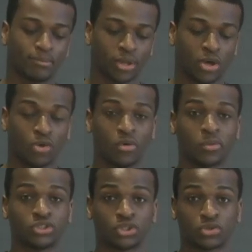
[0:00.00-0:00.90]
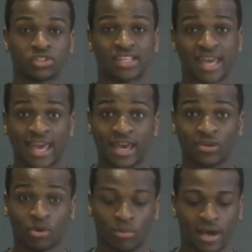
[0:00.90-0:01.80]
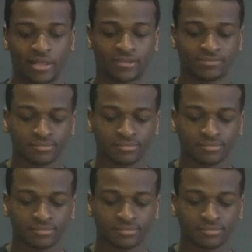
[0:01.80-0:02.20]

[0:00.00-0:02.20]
blow, jolt to the head or body,